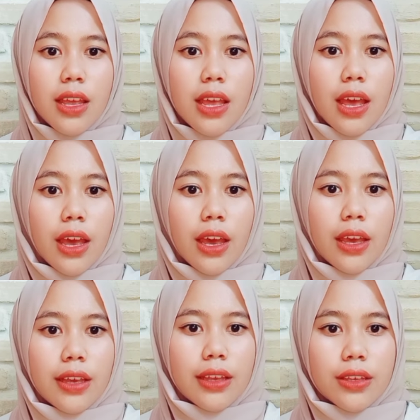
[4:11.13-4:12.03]
And
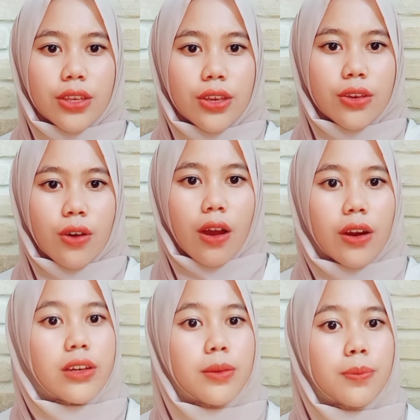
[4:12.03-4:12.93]
here are
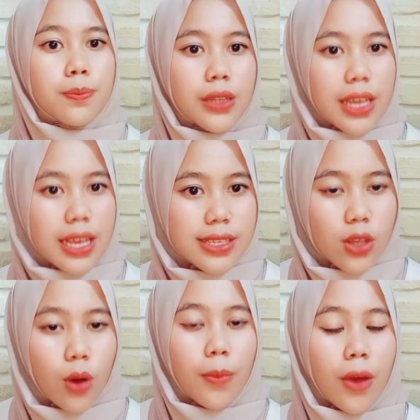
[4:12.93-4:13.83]
the place of
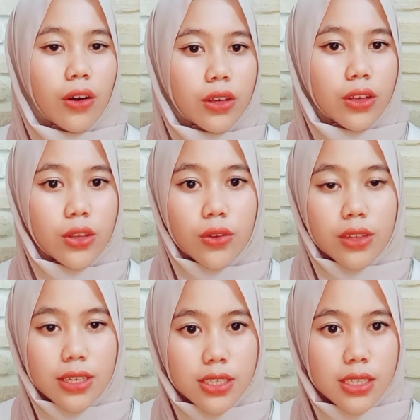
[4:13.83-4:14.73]

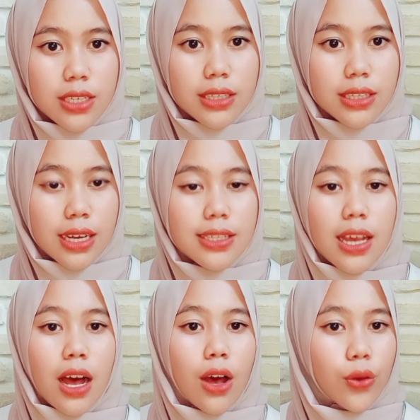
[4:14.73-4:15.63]
articulation that
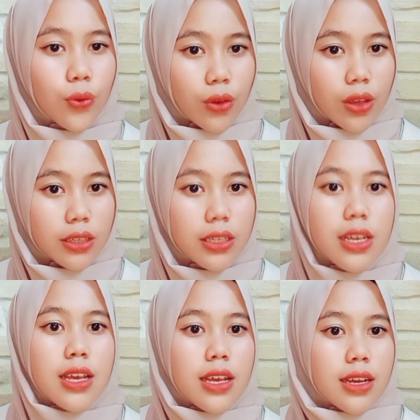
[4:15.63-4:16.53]
I will
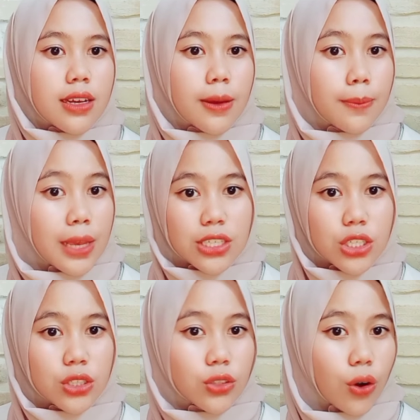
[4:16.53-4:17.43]

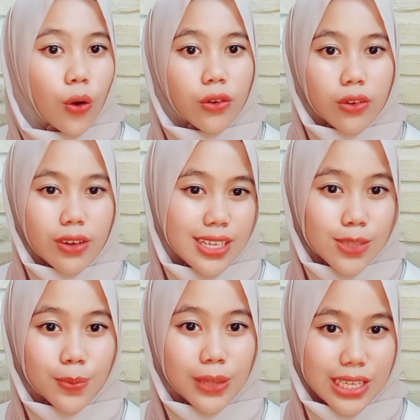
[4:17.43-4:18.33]
mention or
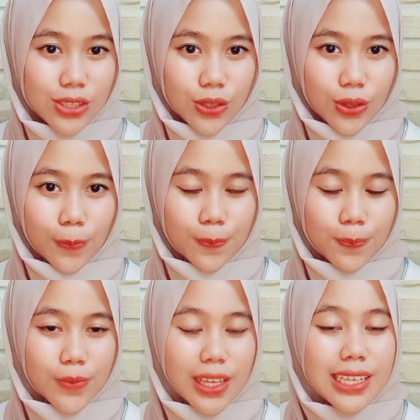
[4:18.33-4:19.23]
explain to you.
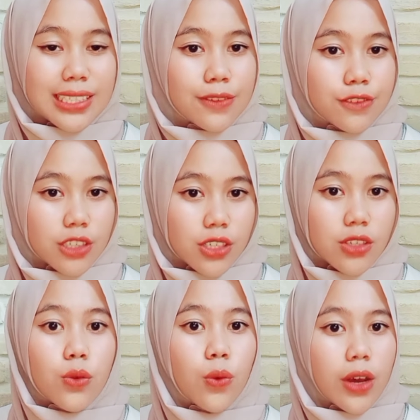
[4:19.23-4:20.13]
The first
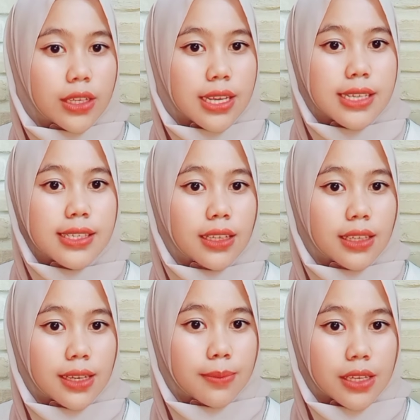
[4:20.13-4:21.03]
one is
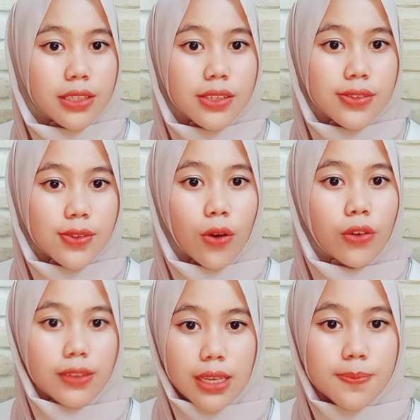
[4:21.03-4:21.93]
labials or
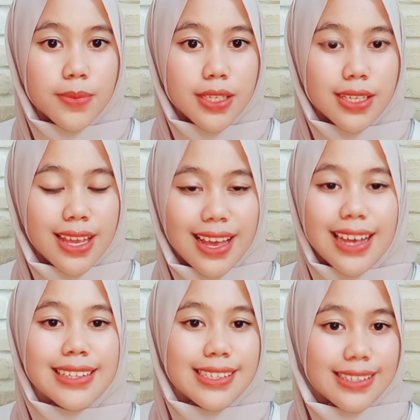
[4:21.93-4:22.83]
lips.
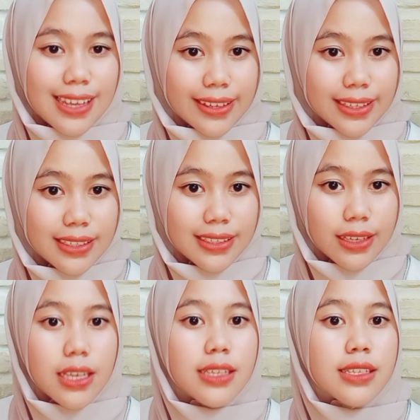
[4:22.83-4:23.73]
The second
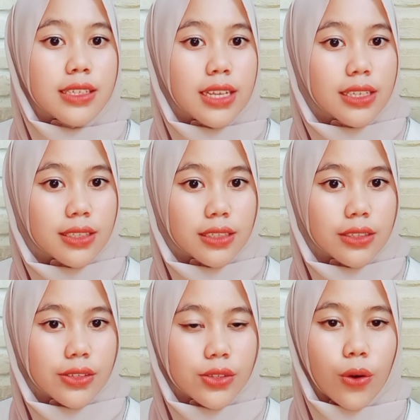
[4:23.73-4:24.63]
is
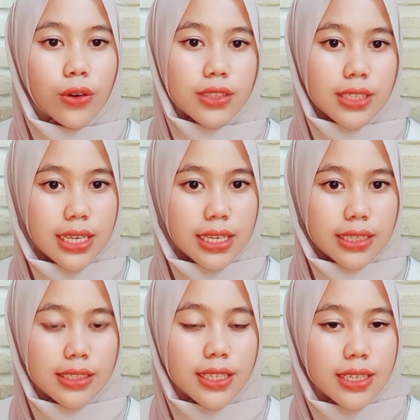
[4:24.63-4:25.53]
dentals or teeth.
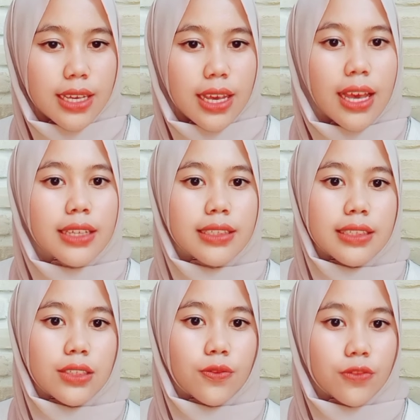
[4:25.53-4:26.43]
And
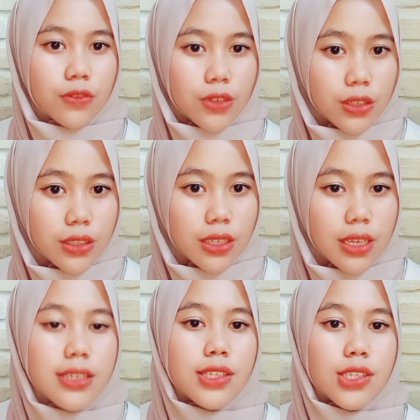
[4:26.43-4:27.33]
the third
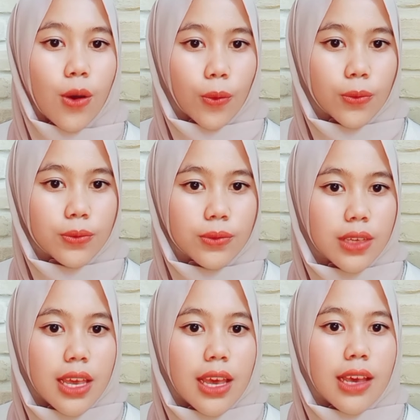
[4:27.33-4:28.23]
is tongue.
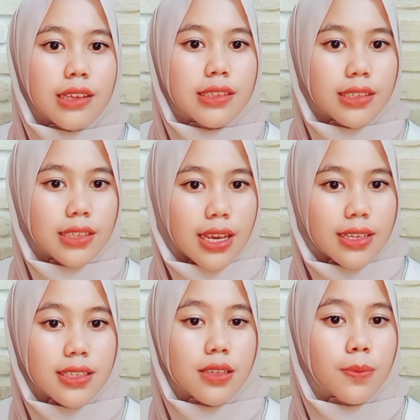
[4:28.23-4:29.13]
And the
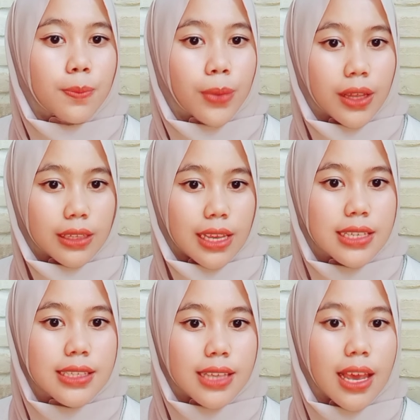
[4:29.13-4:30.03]
next palate.
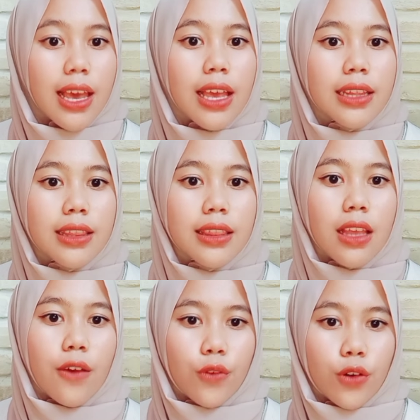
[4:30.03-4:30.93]
And
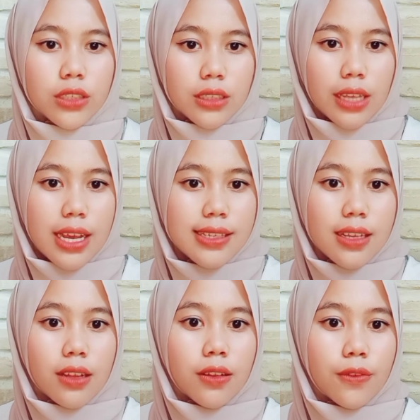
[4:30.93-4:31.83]
for the last,
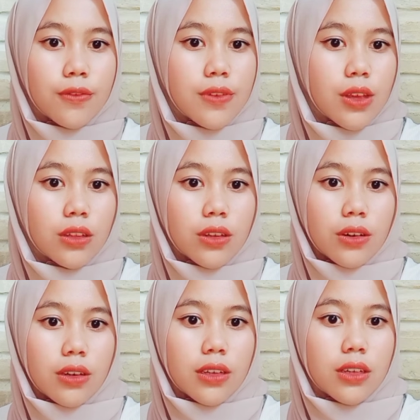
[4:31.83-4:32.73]
alveolar
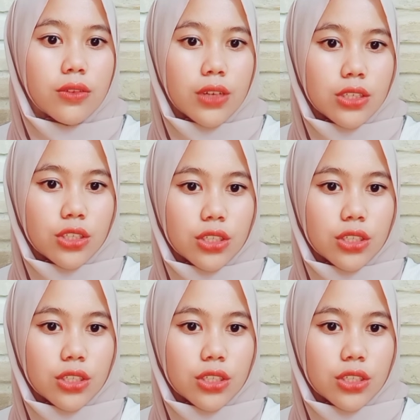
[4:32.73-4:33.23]
ridge.